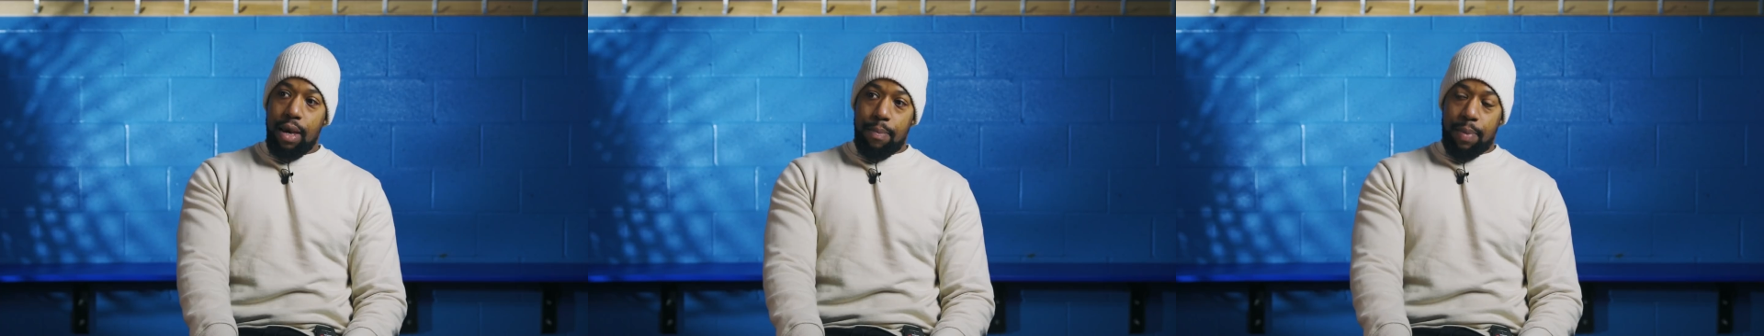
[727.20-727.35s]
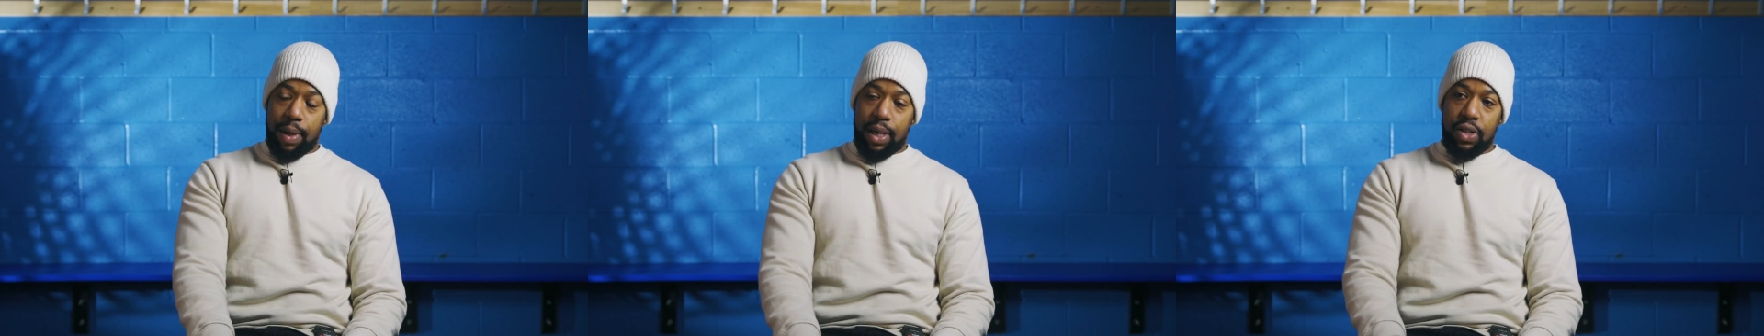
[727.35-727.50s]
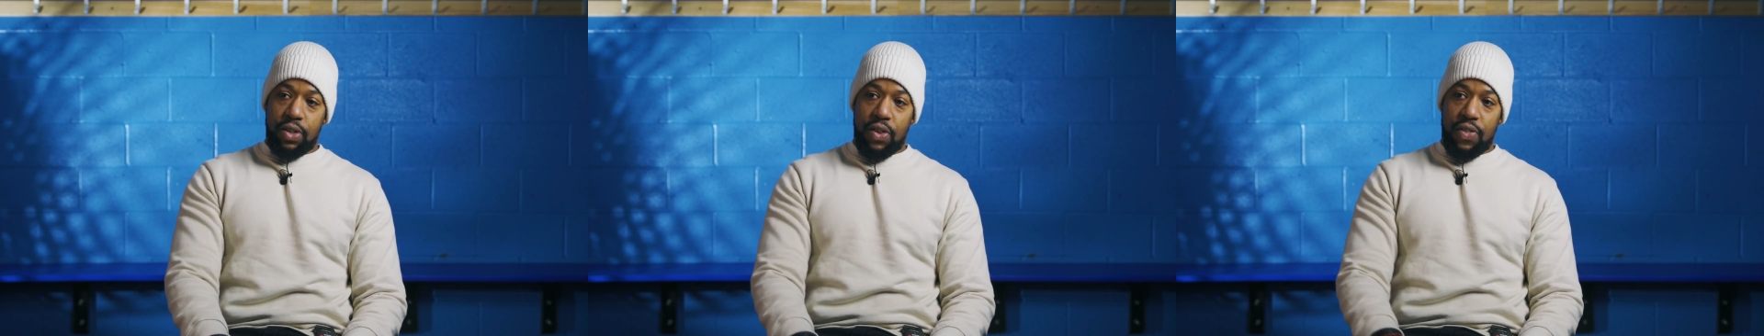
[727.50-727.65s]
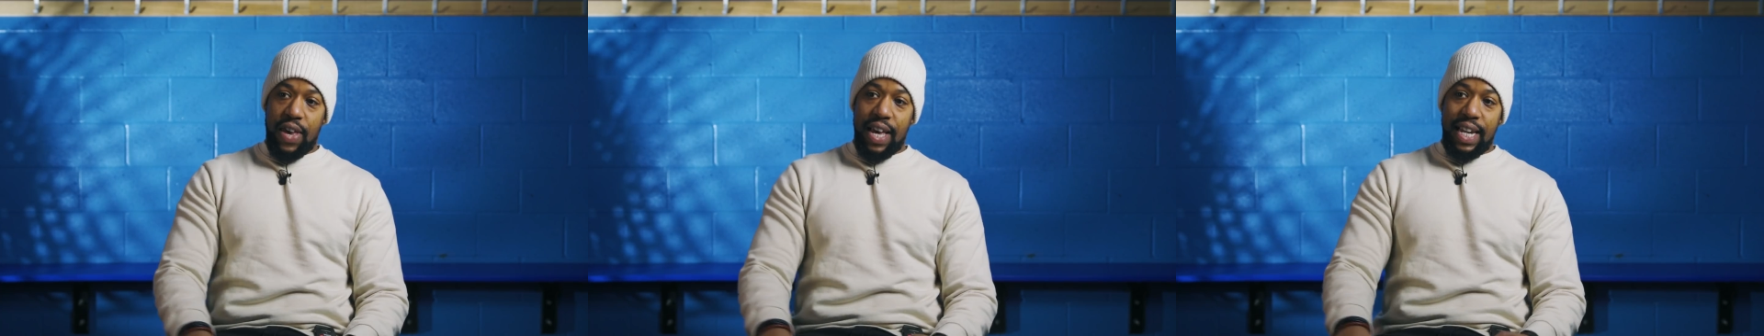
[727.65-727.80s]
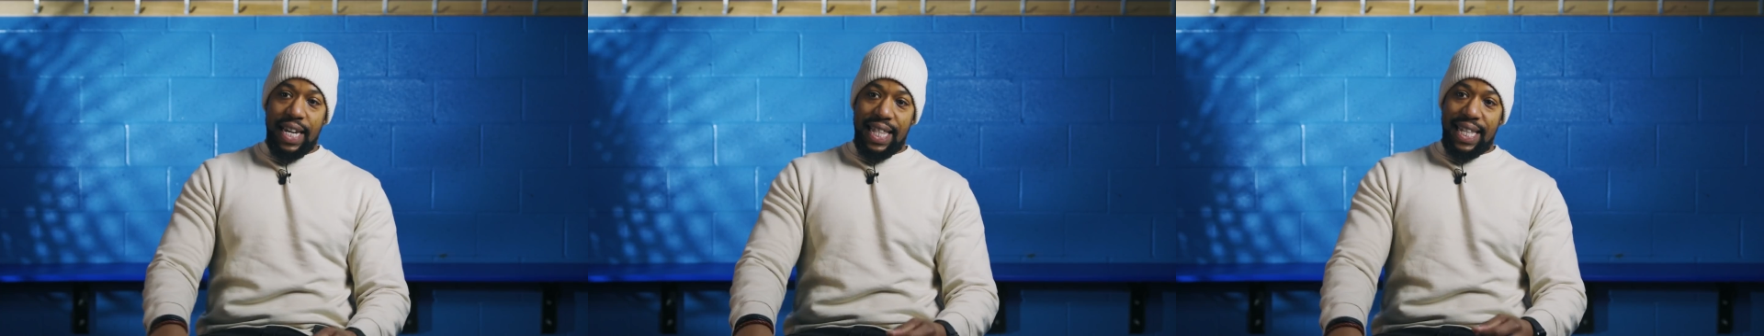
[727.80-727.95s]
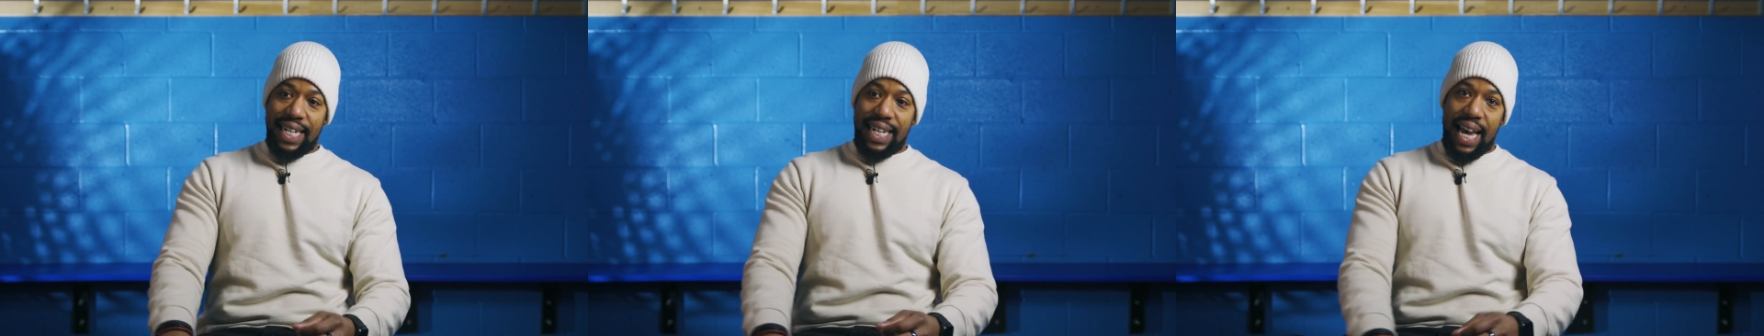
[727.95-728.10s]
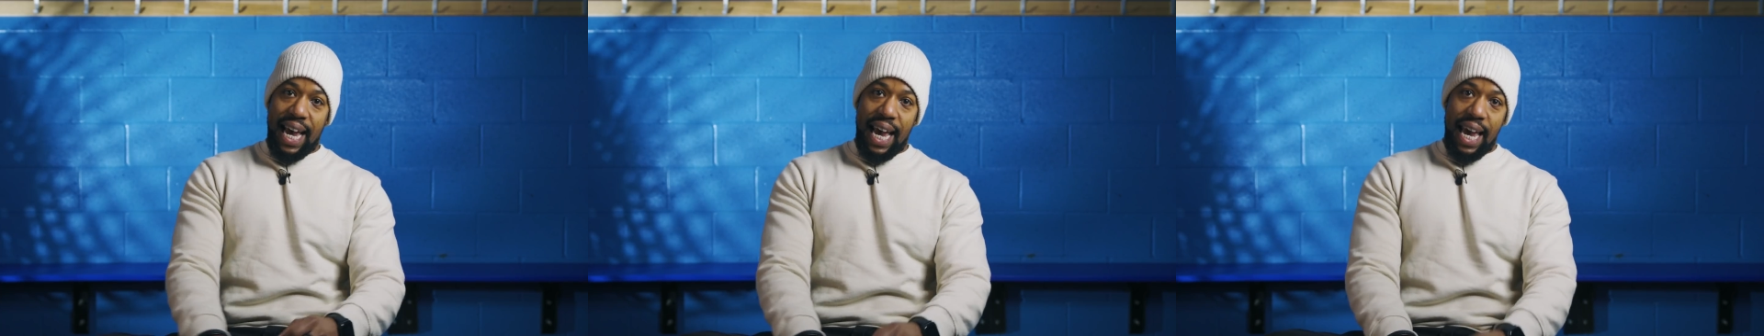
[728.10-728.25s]
because at the end of
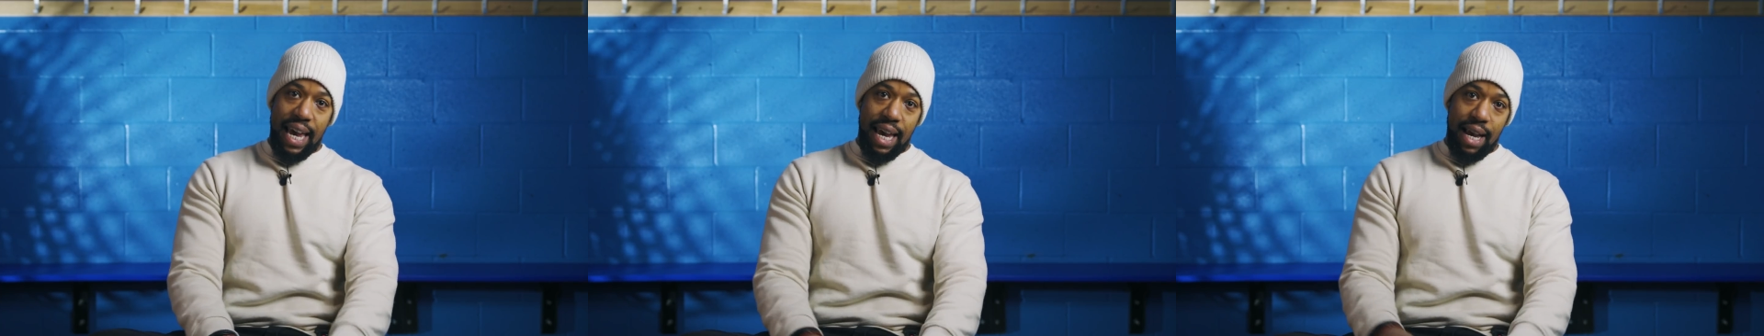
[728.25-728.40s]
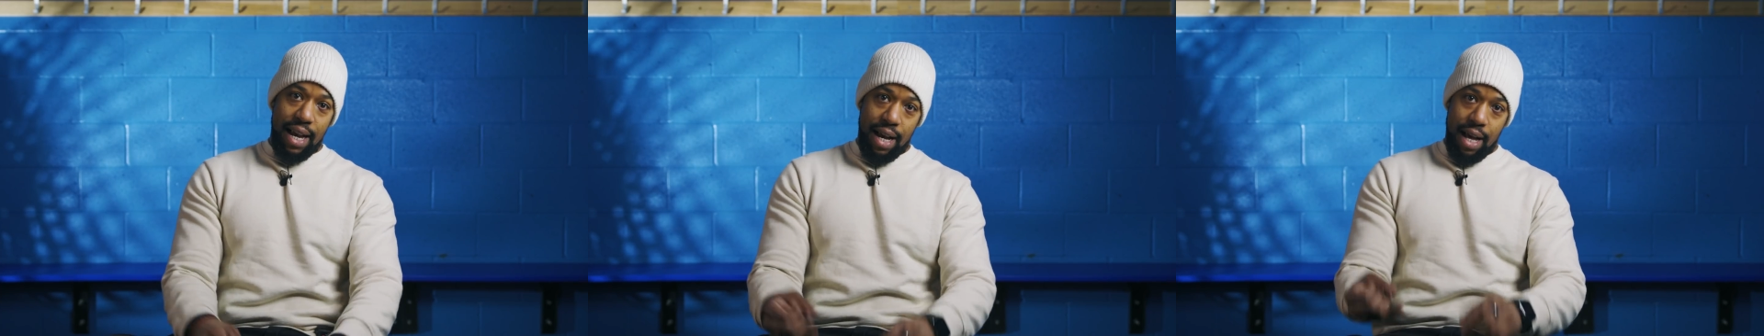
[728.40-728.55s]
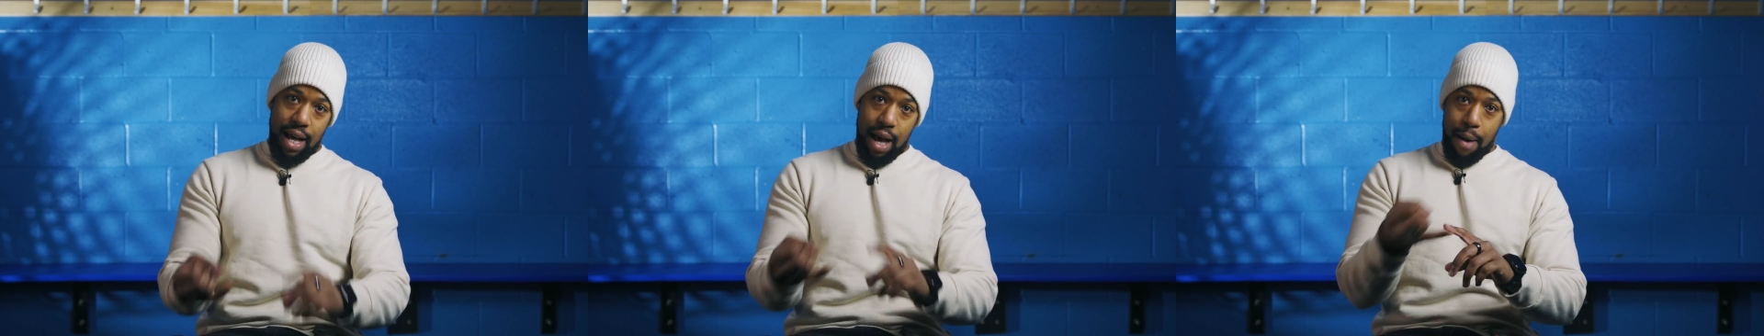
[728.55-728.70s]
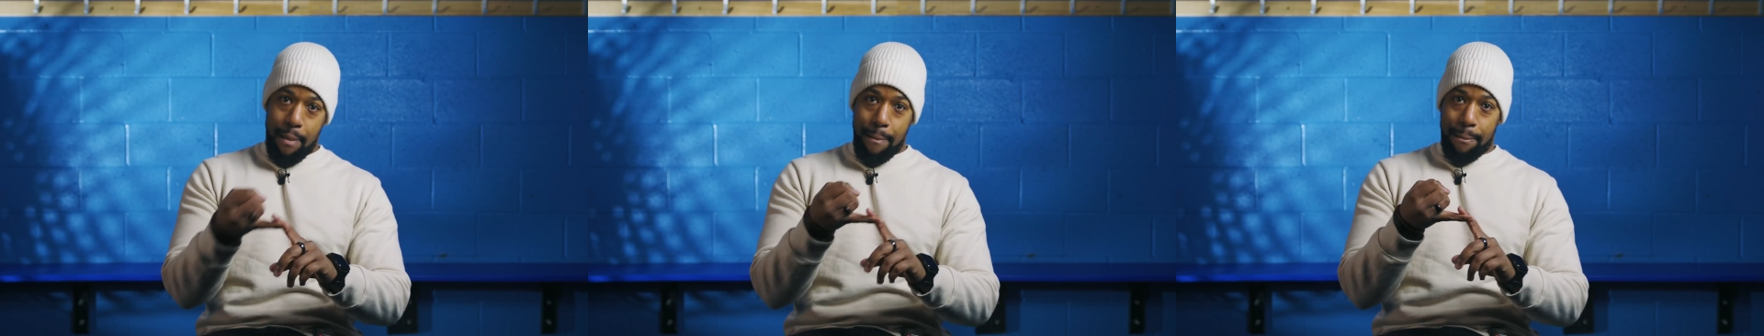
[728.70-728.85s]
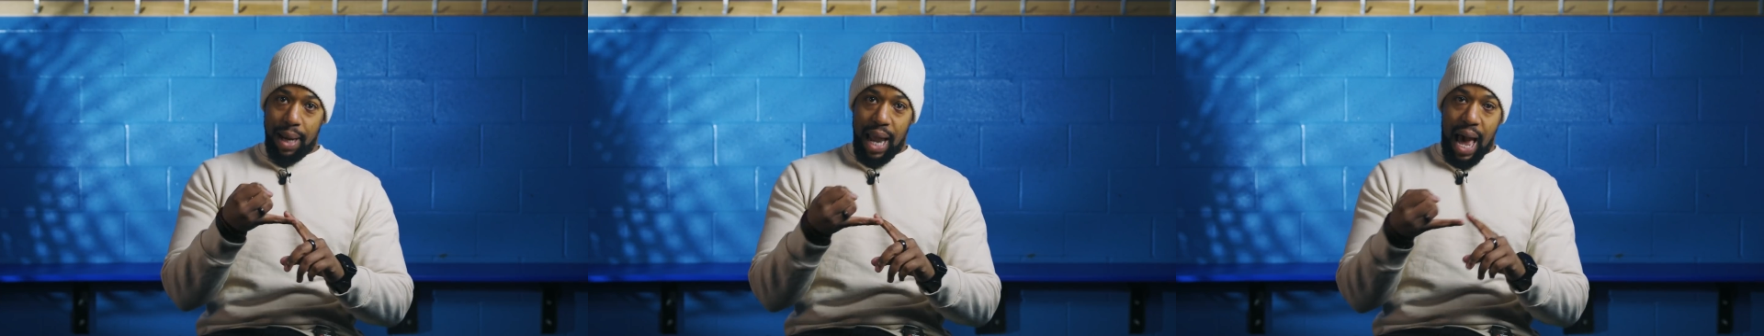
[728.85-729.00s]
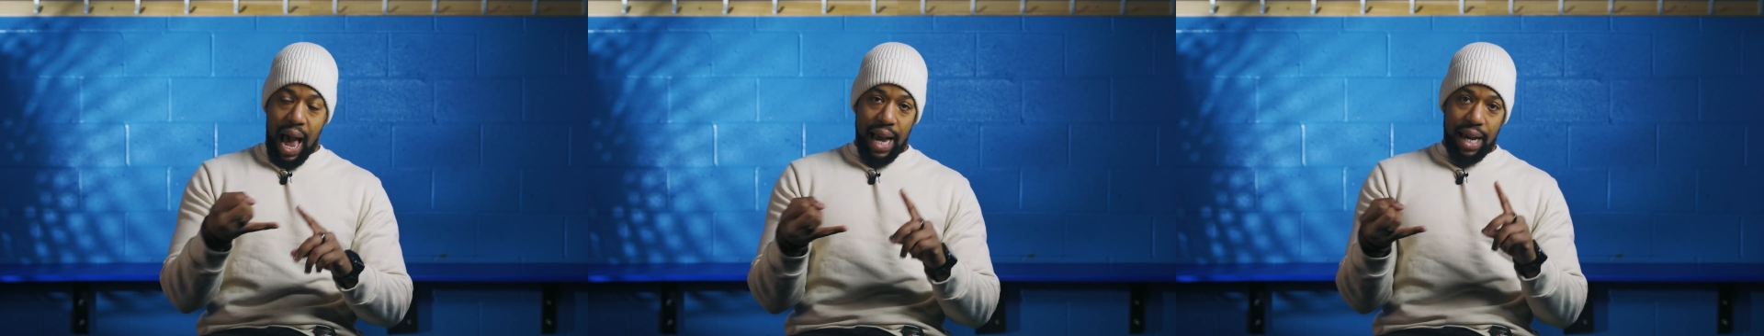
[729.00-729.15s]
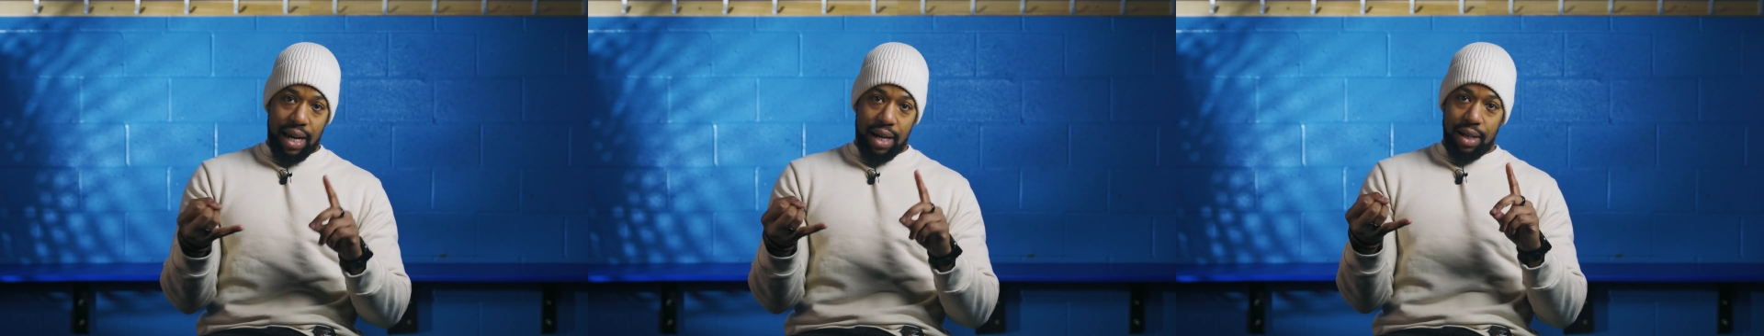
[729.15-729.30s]
the day, I'm
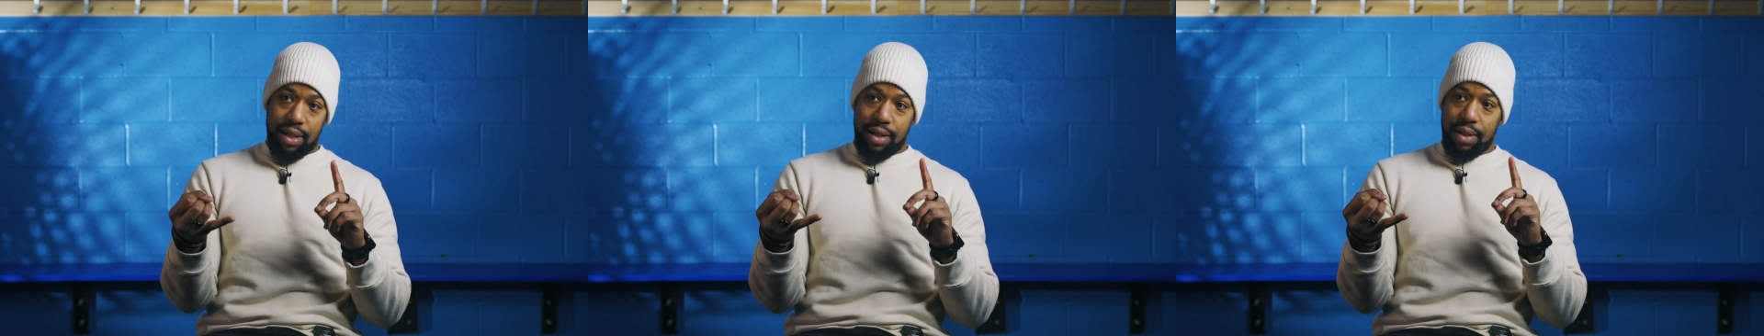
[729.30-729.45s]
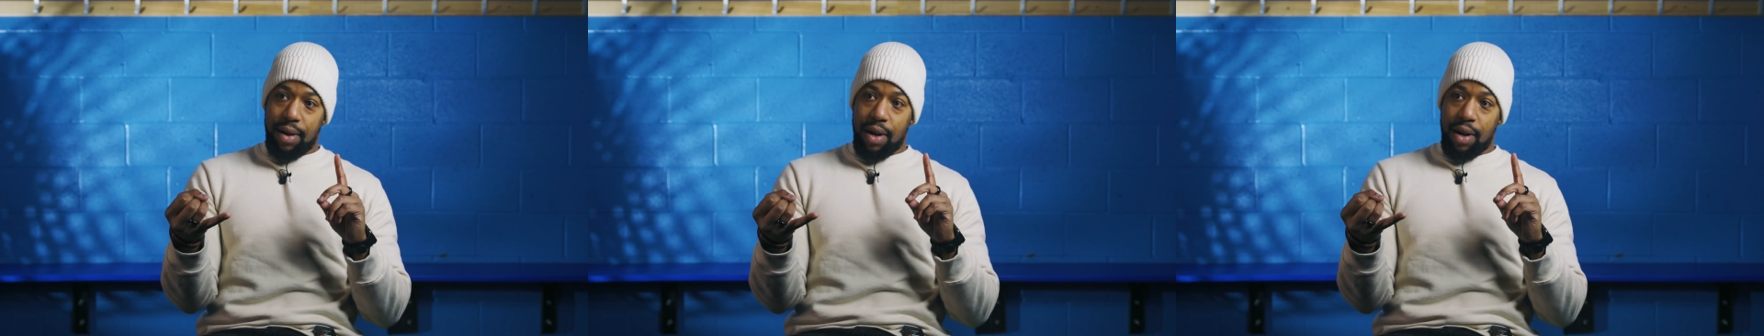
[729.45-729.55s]
black,